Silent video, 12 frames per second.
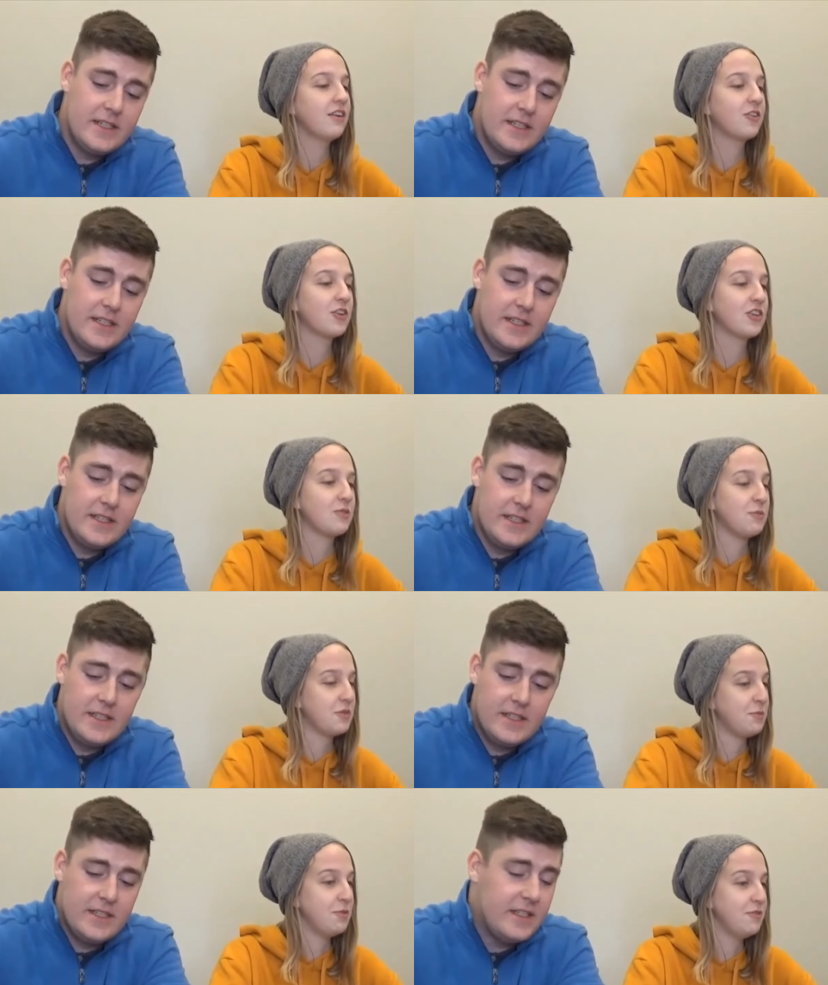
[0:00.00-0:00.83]

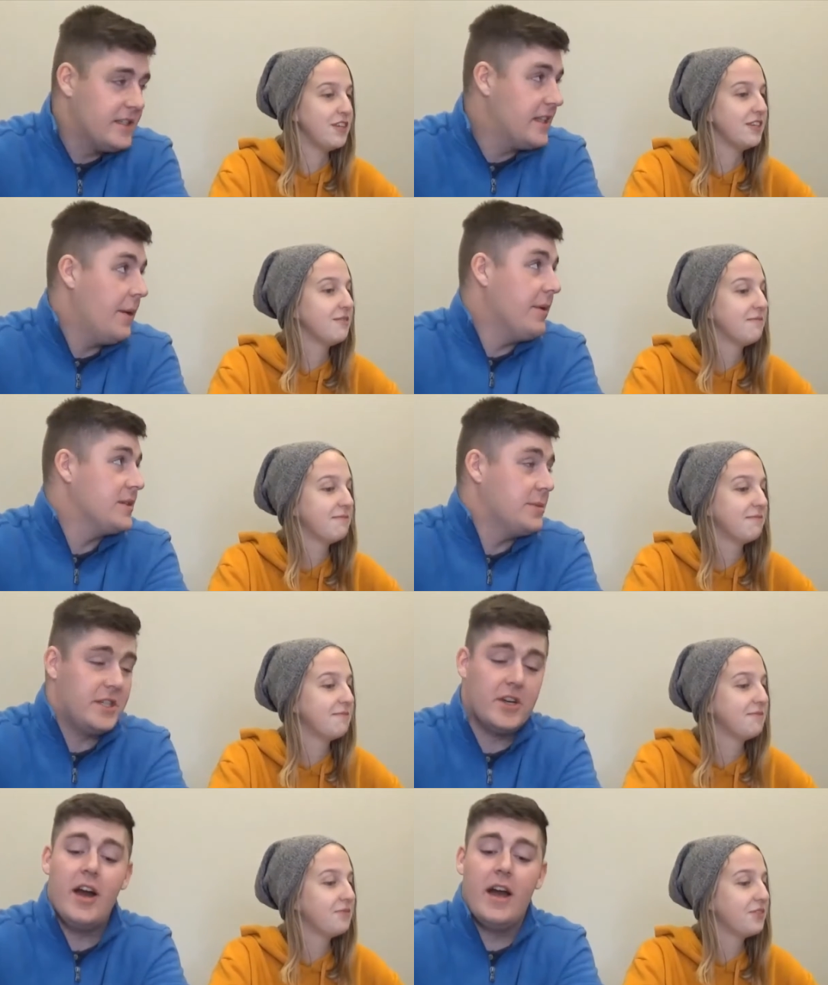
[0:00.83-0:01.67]
Speaker 1: Christmas movie
Speaker 2: That makes
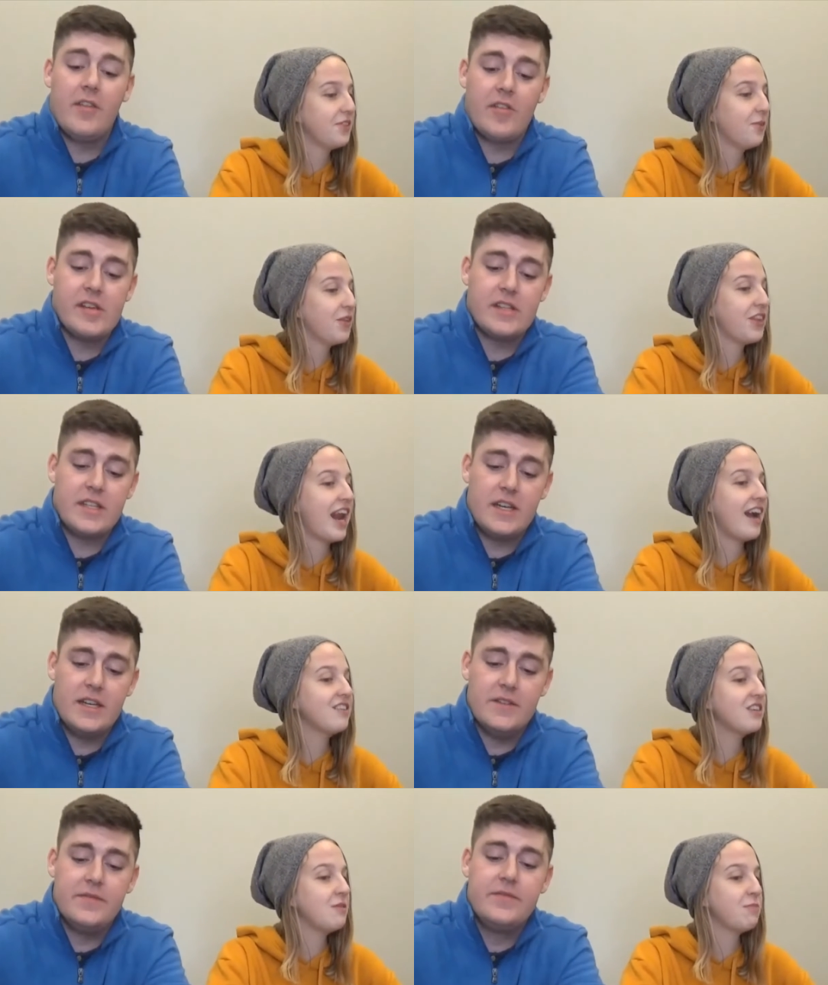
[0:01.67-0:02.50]
me cry on the with
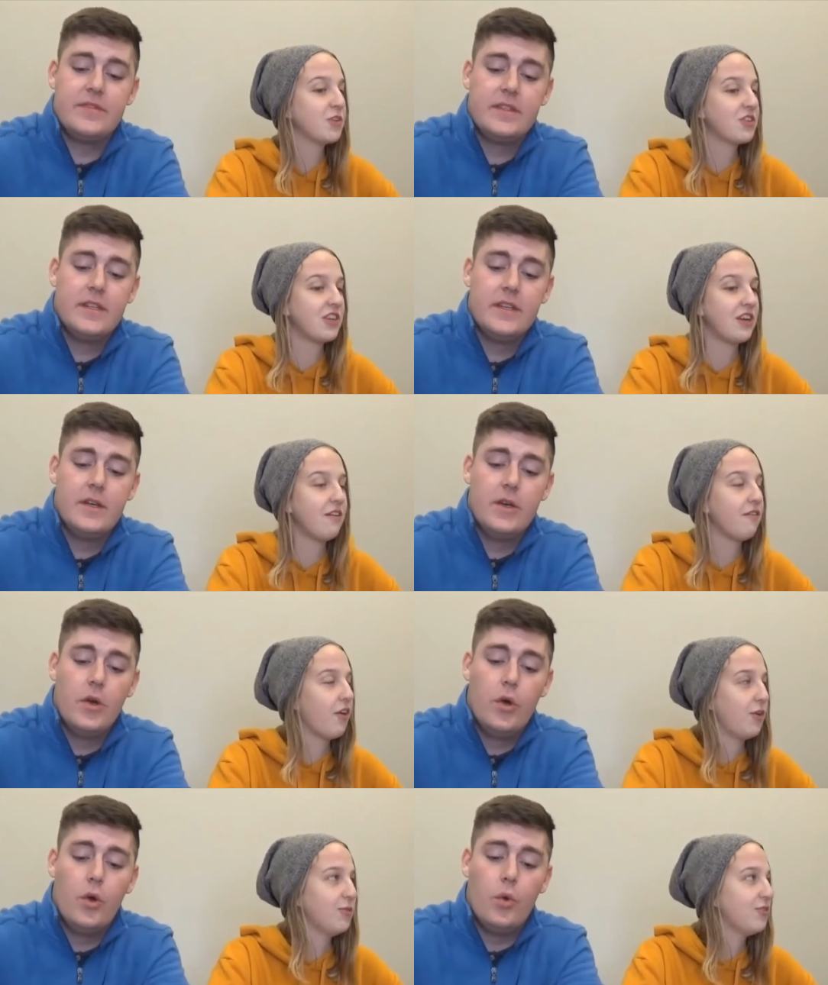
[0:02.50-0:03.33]
Speaker 1: 19% of
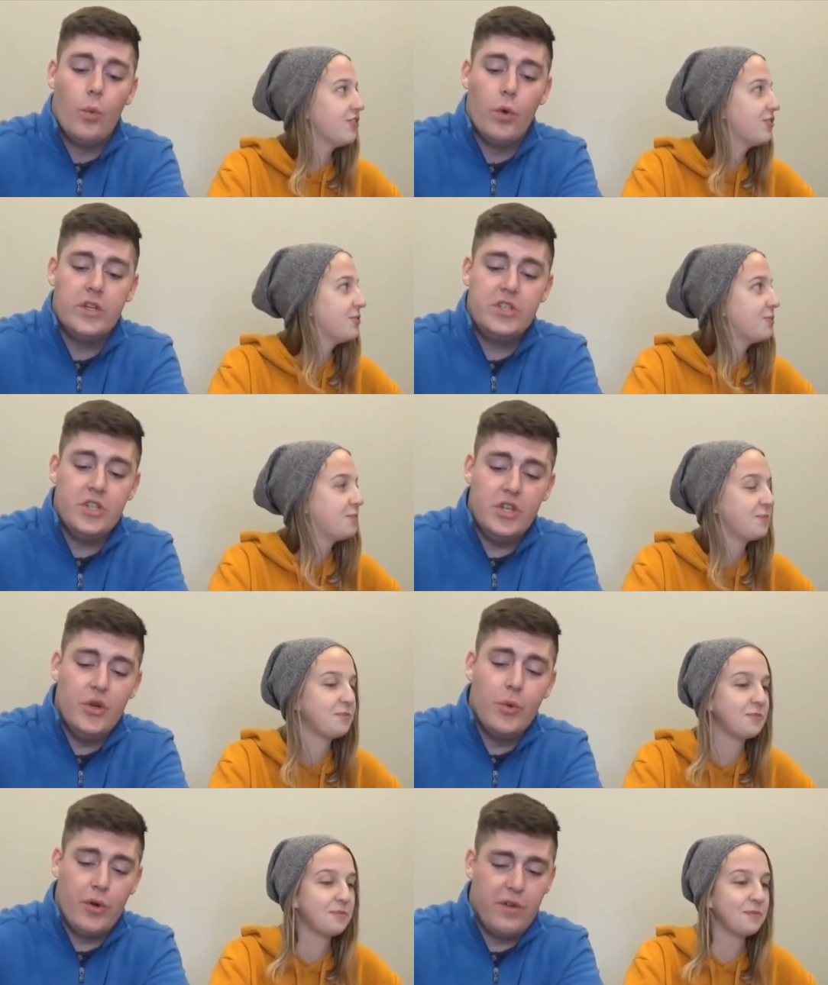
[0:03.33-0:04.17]
votes.
Speaker 2: Which
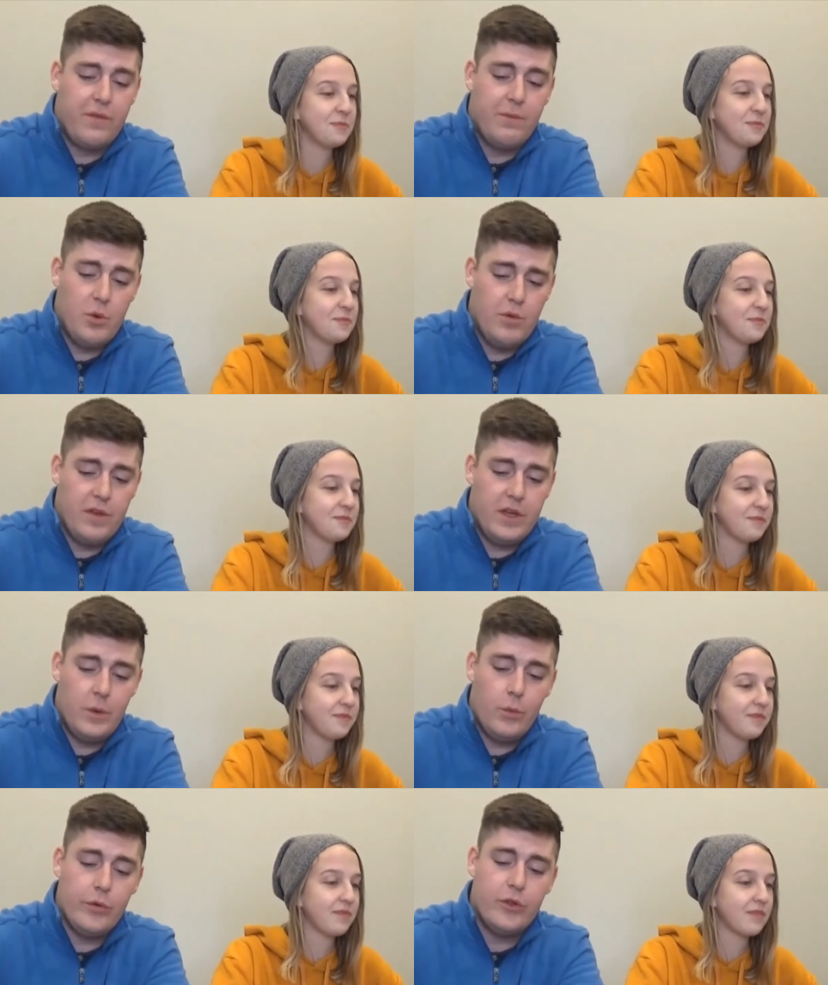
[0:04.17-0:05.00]
newer
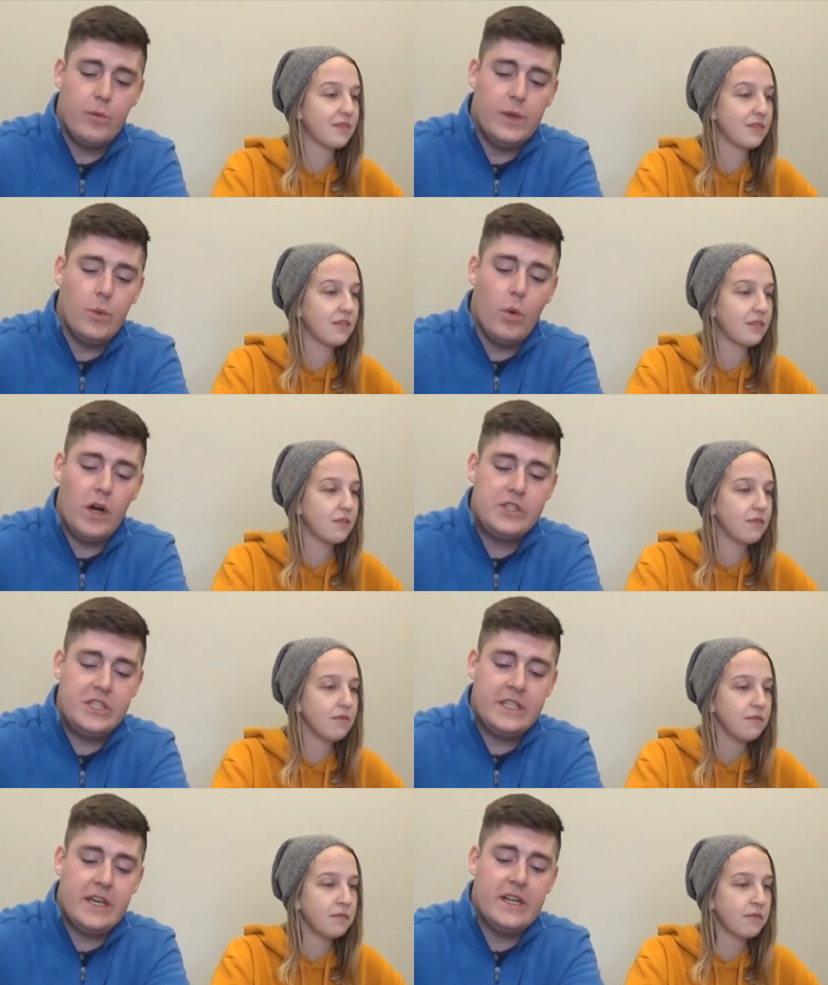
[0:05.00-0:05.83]
movie will you be
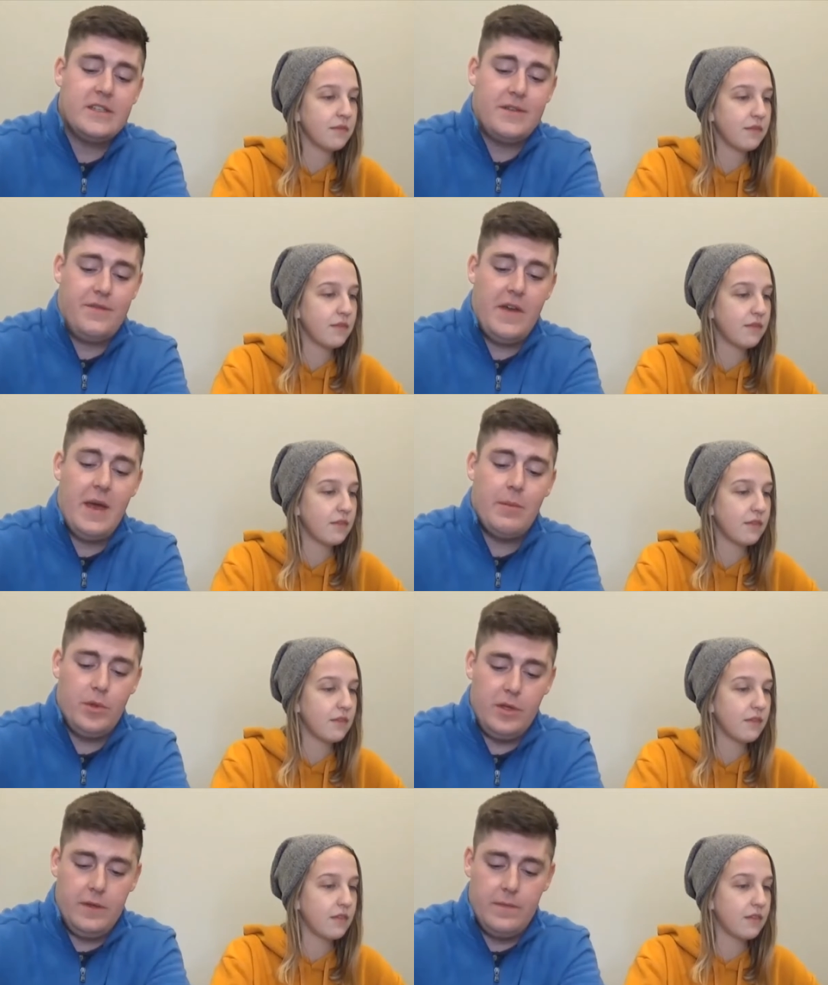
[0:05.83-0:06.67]
watching as a
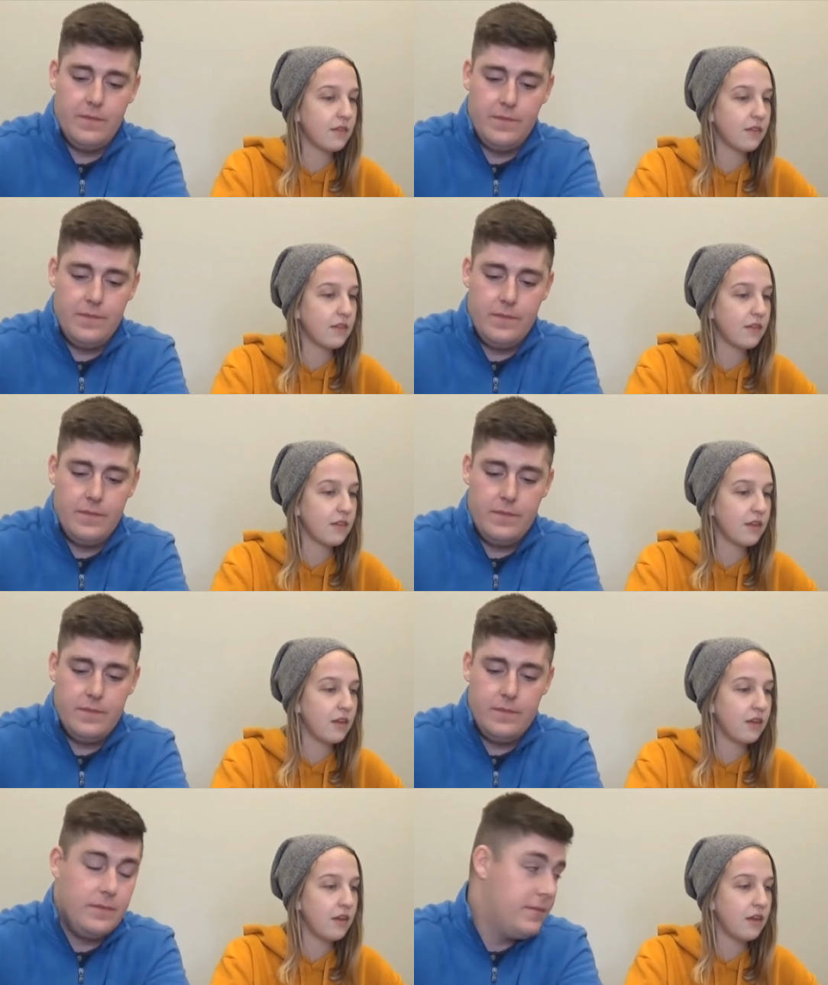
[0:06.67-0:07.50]
family?
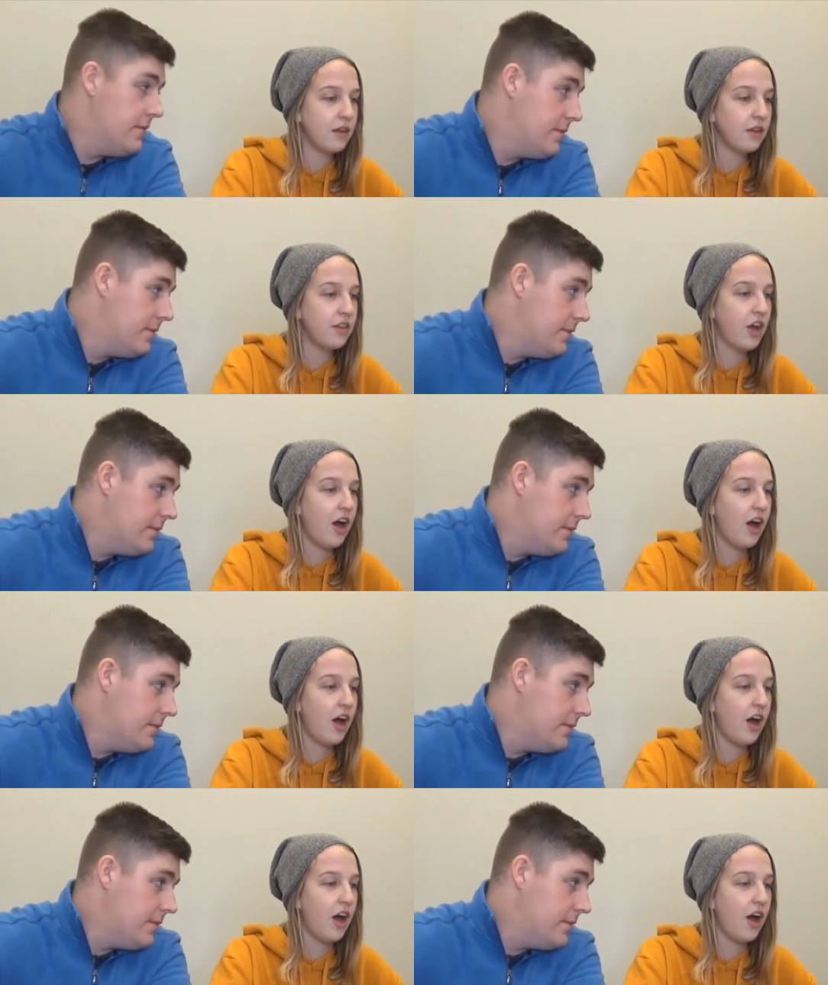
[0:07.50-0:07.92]
Speaker 1: The